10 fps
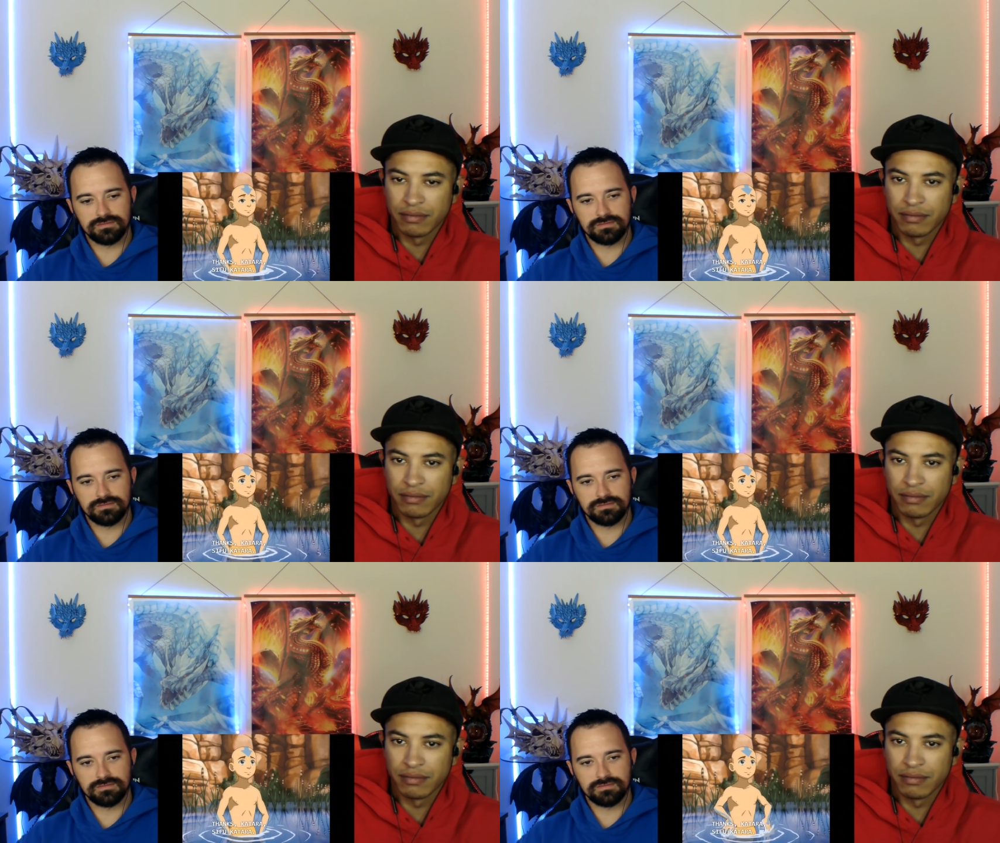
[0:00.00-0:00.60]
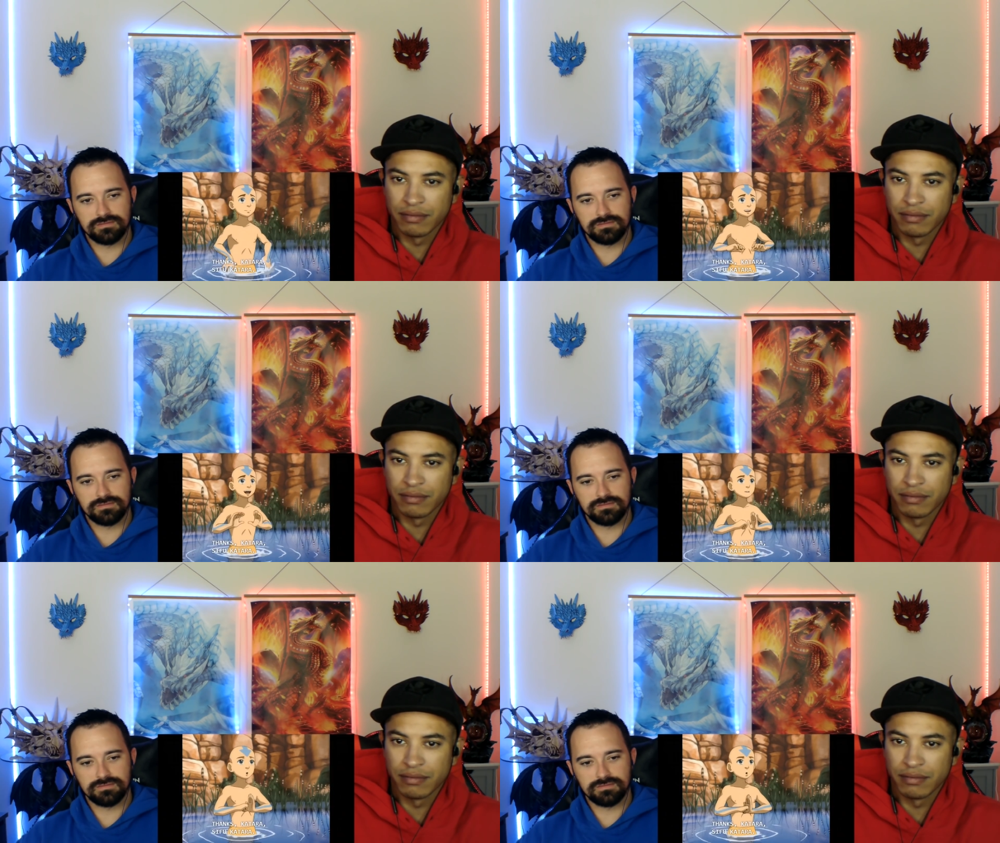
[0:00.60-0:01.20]

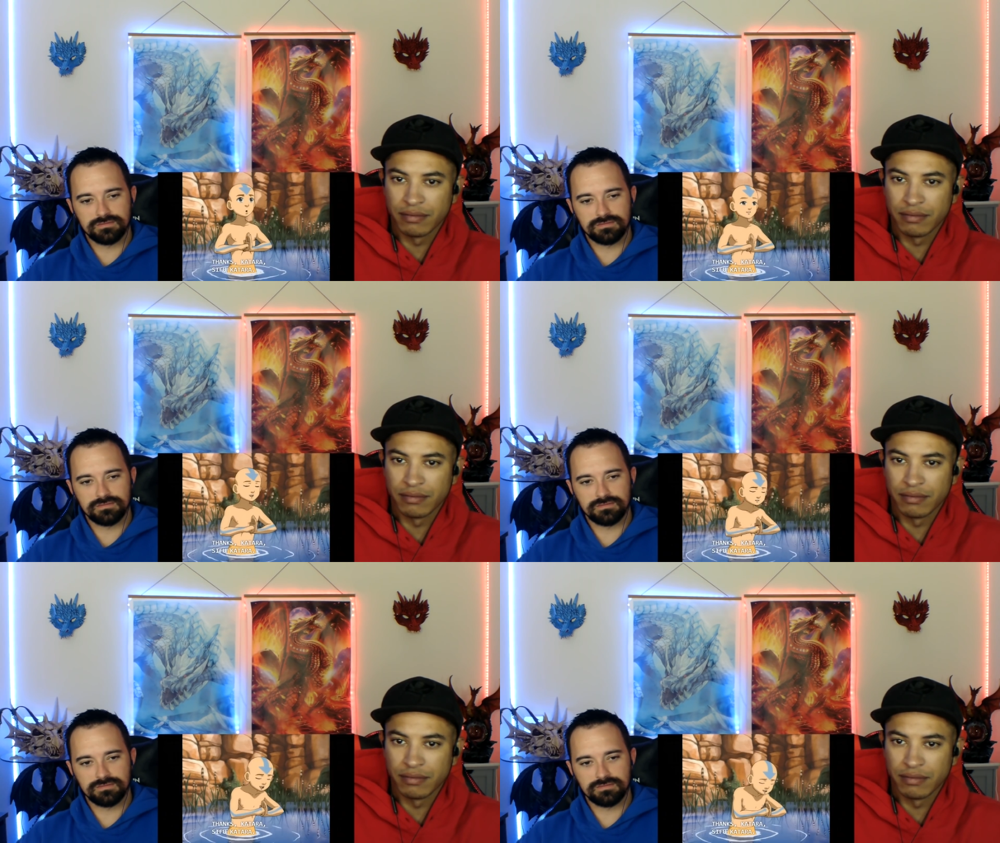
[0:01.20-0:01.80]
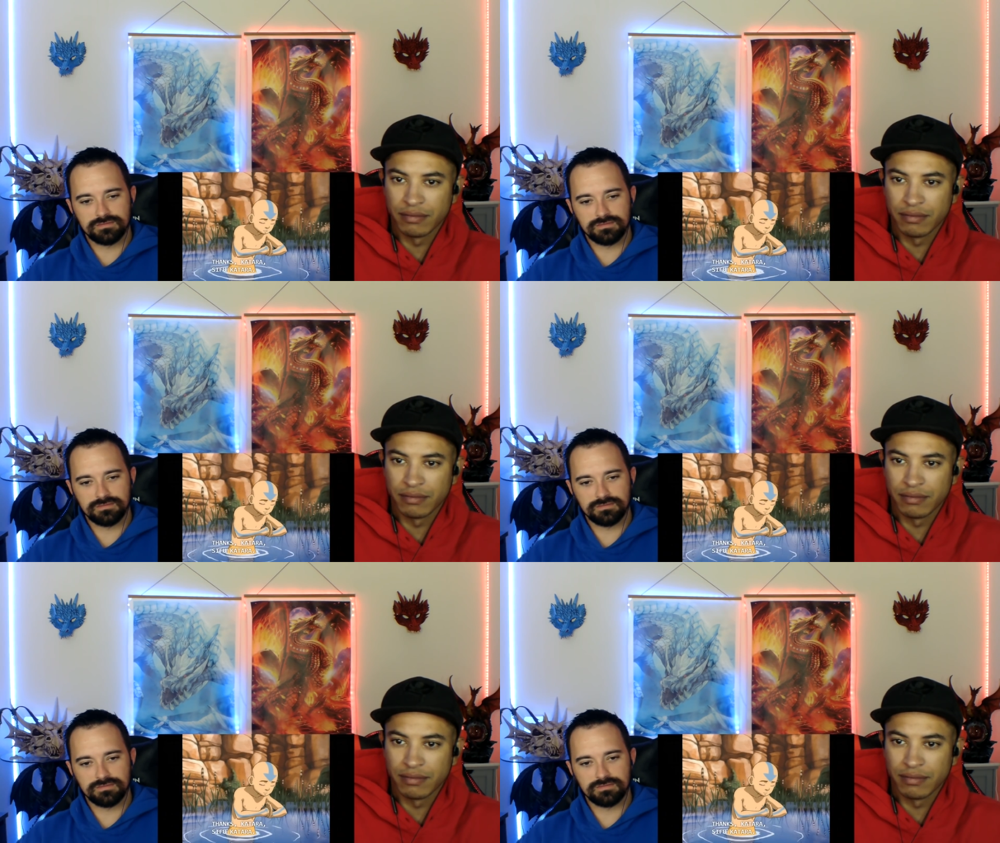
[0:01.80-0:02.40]

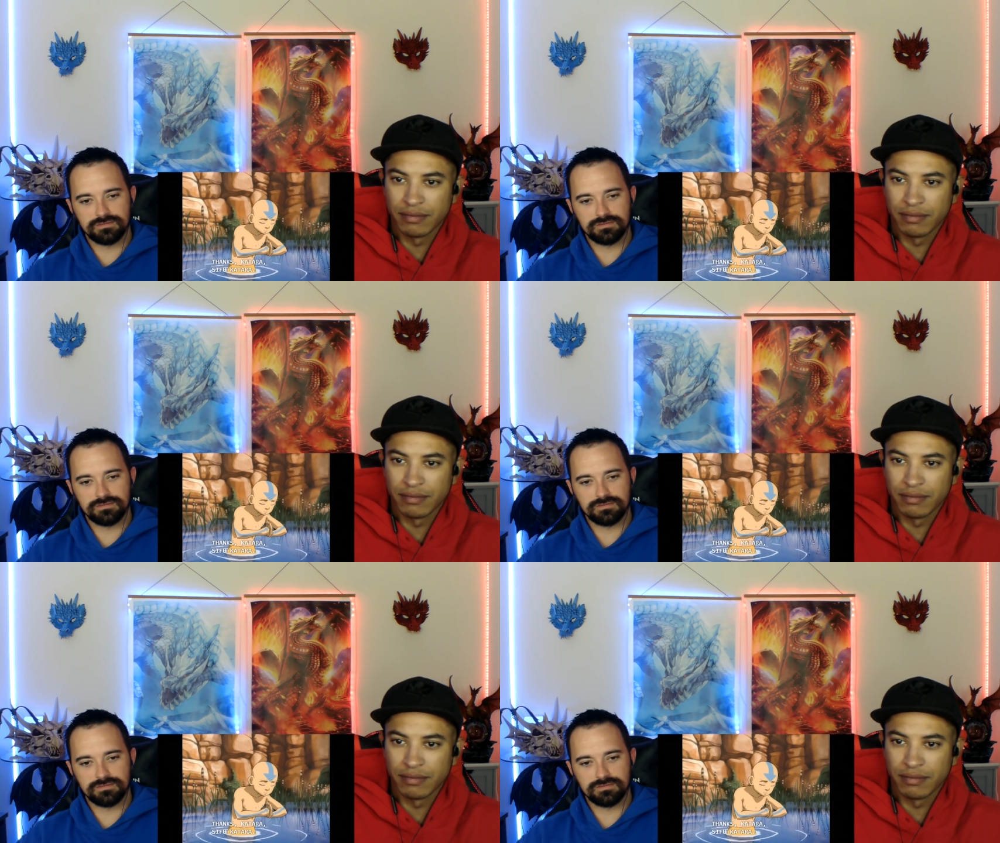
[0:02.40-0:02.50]
Nobody speaks.